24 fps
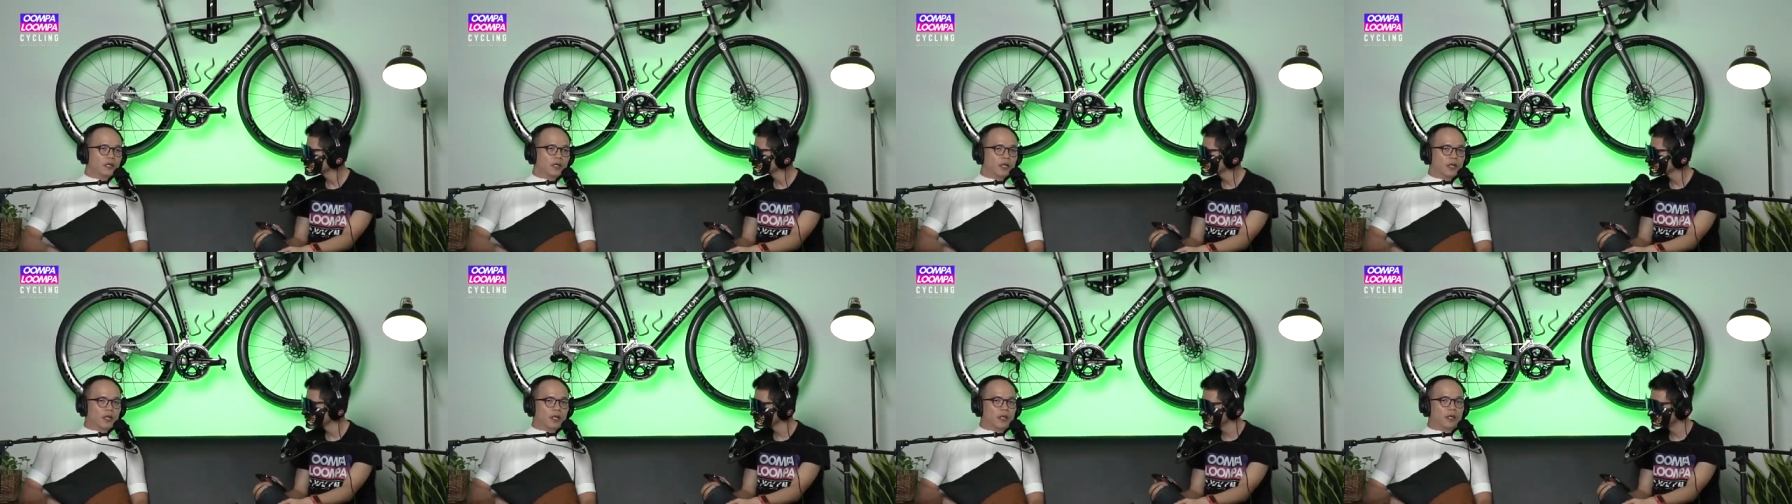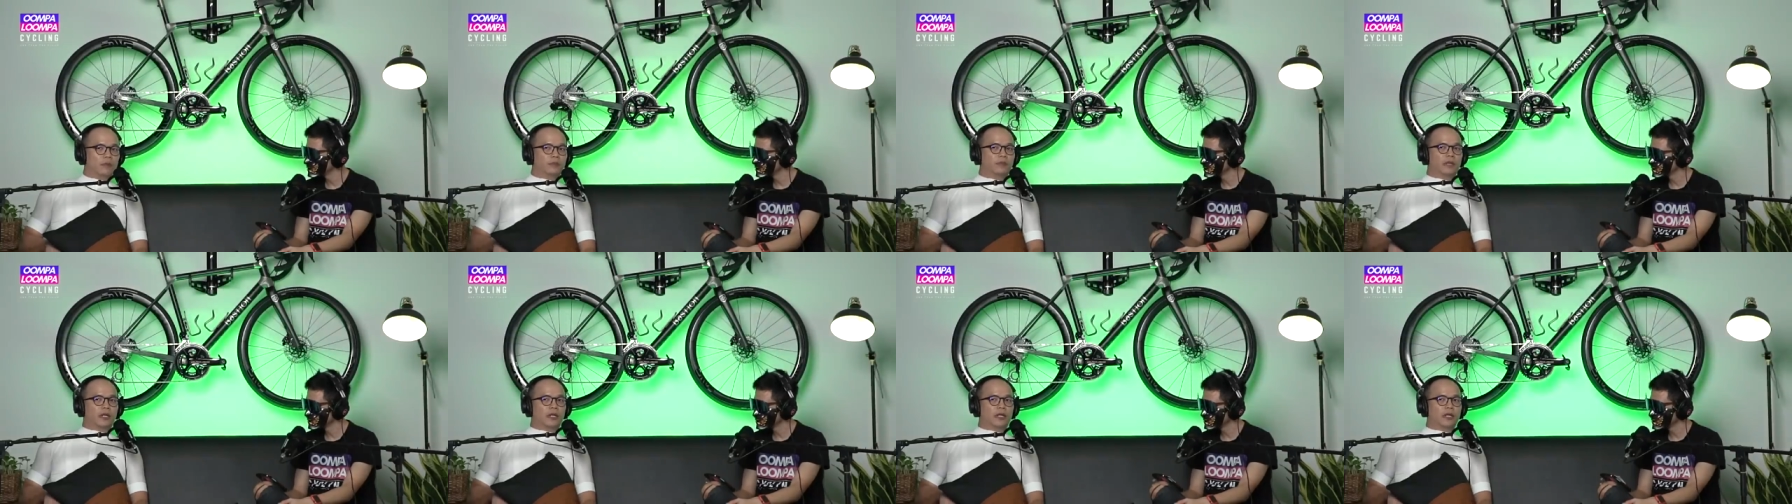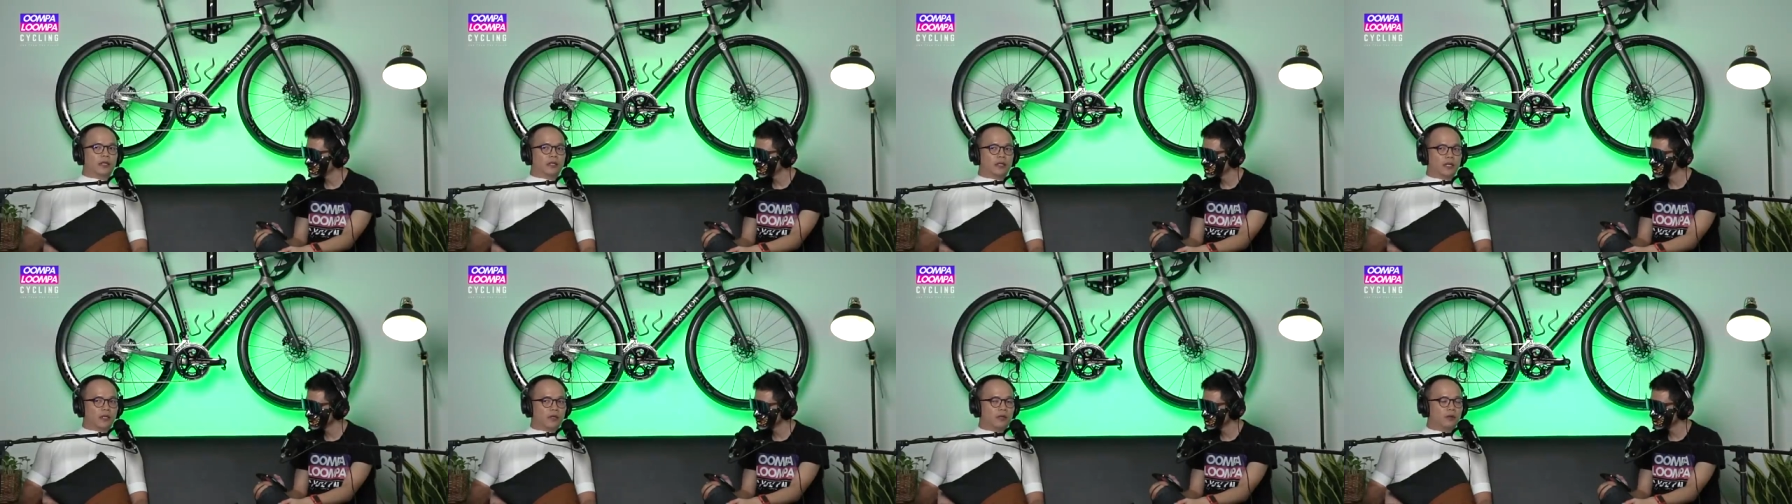Um, but
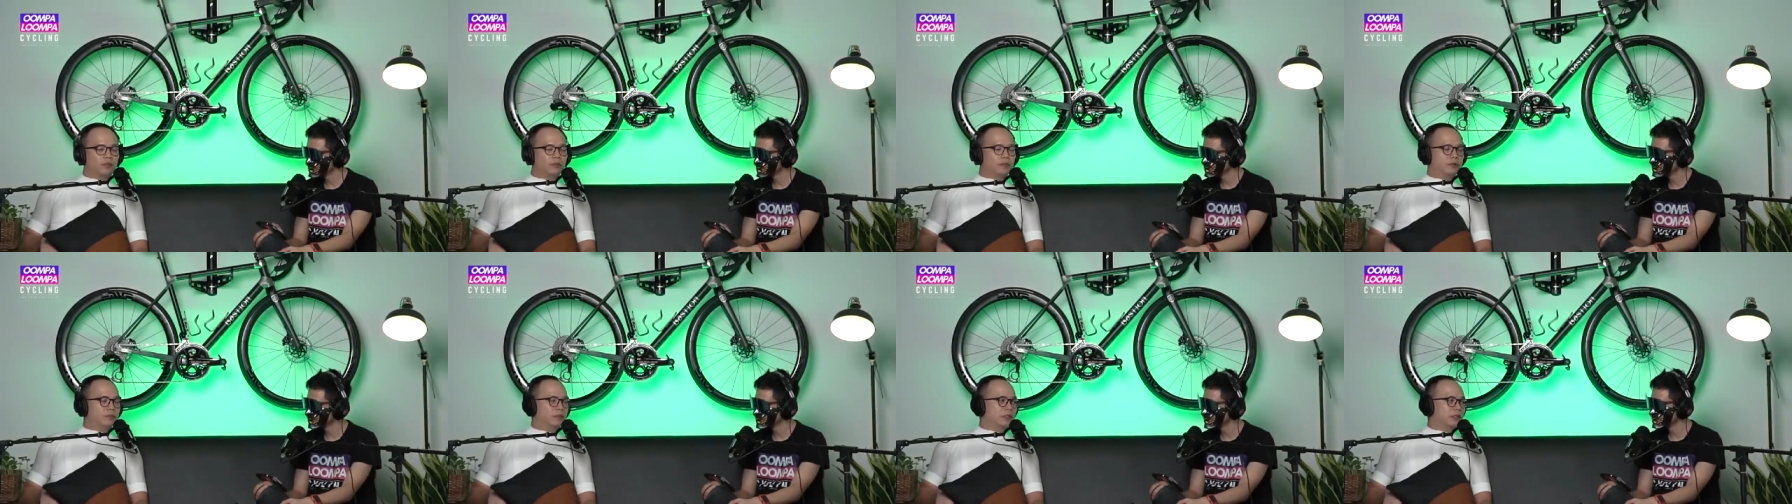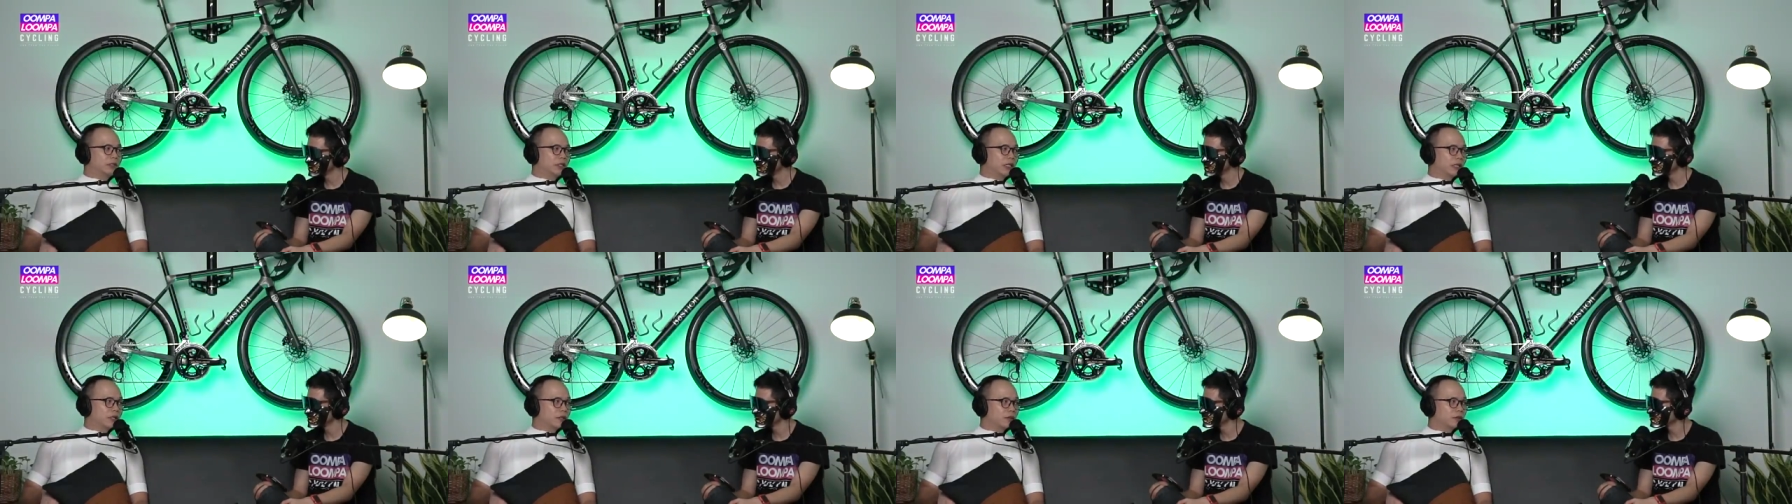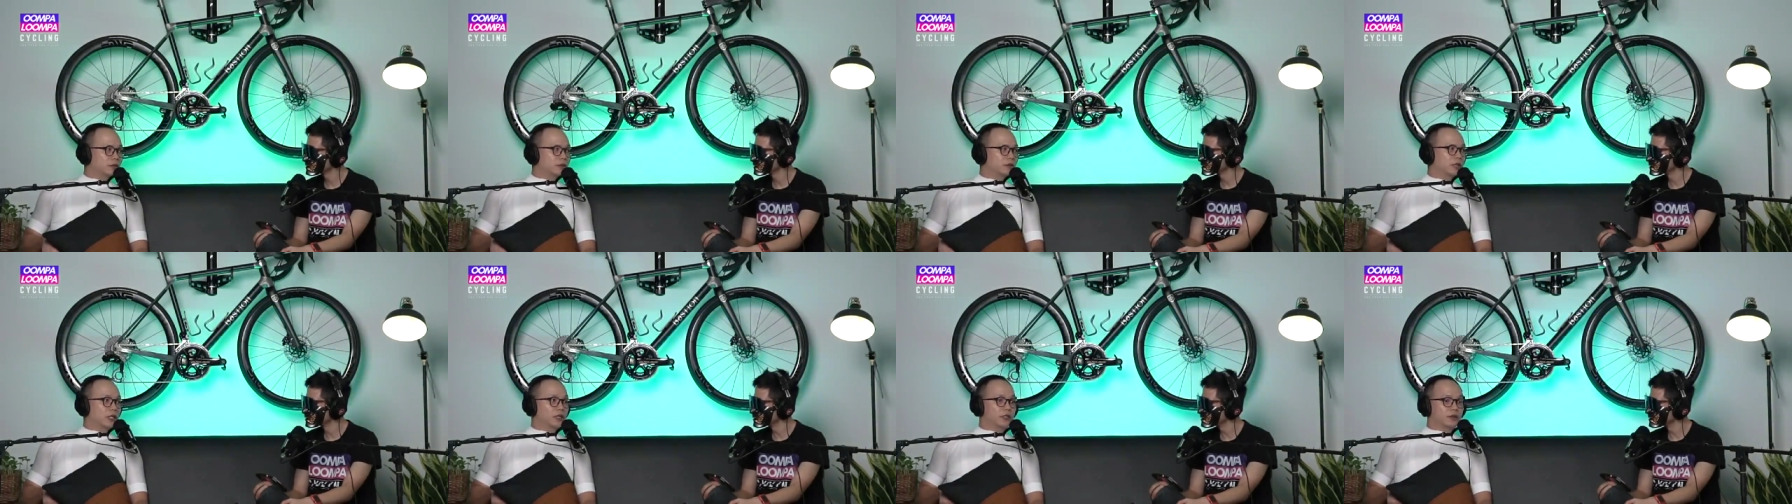I get compliments. Ah,
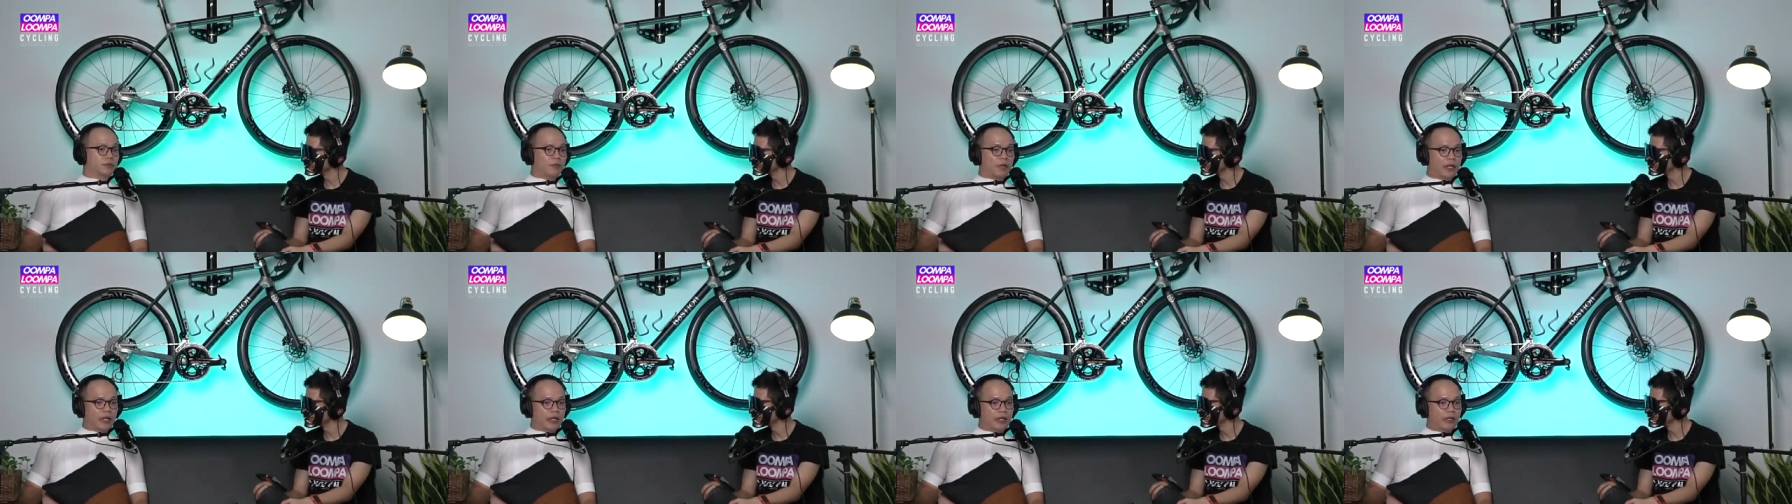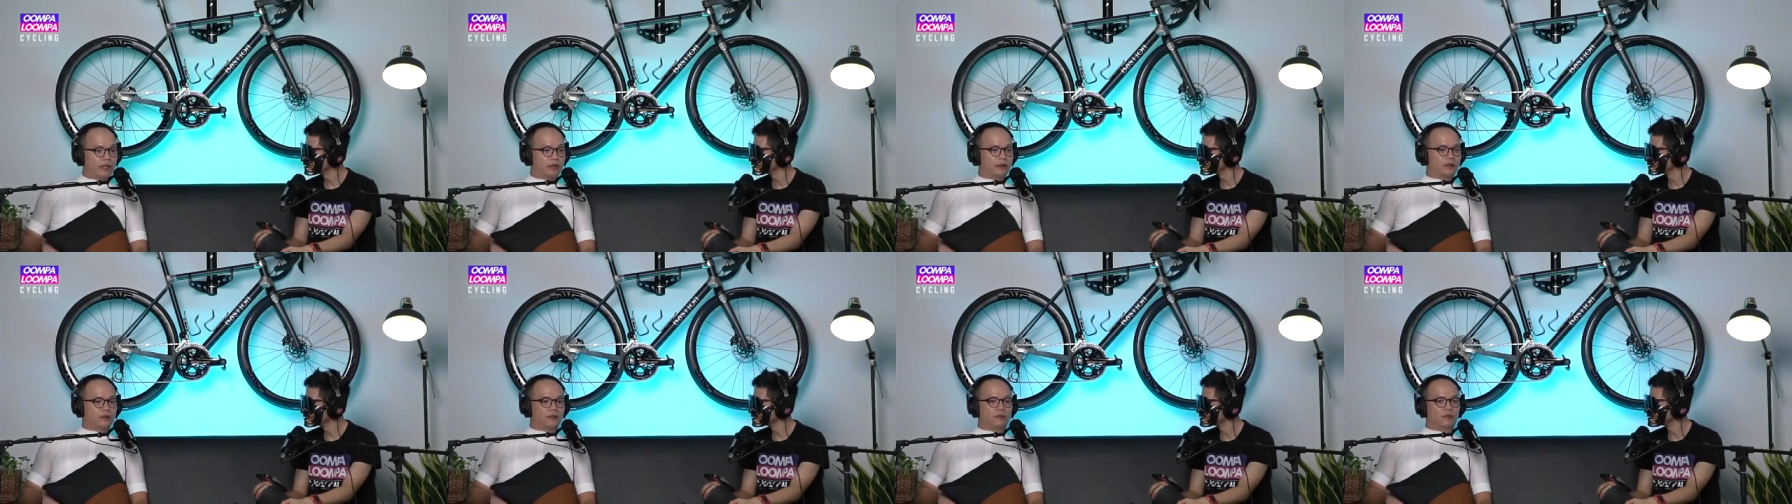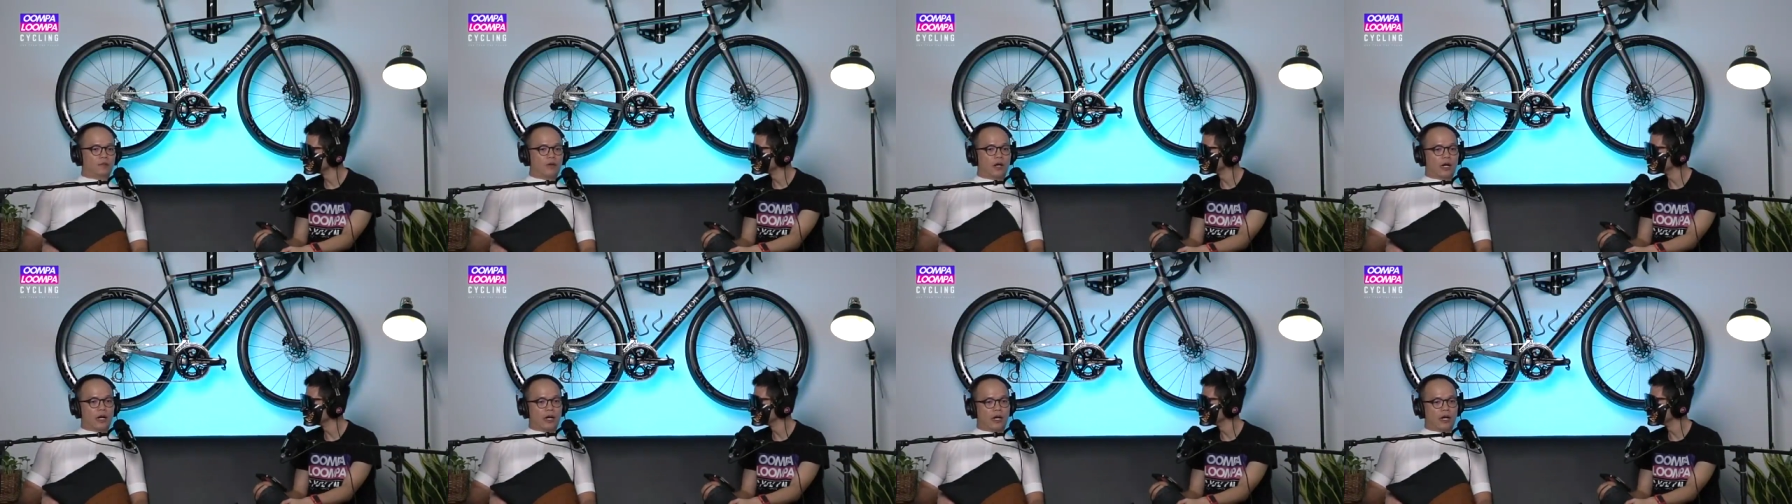nice bikes.
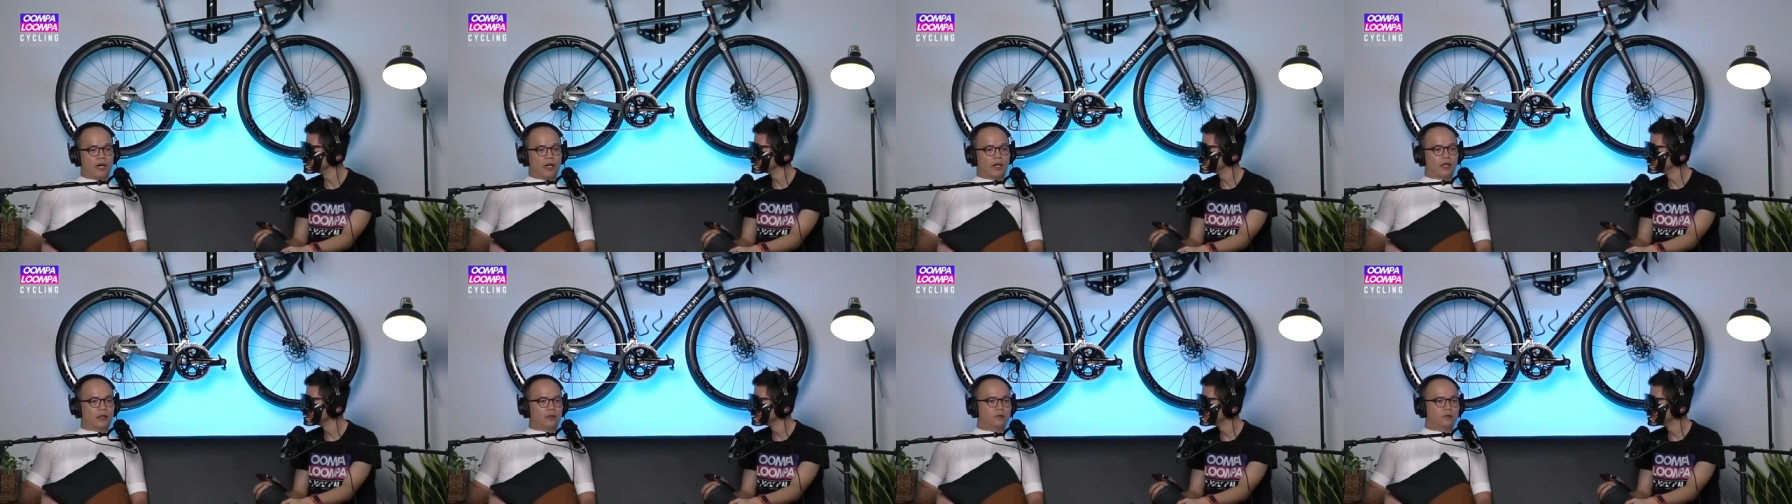Mm.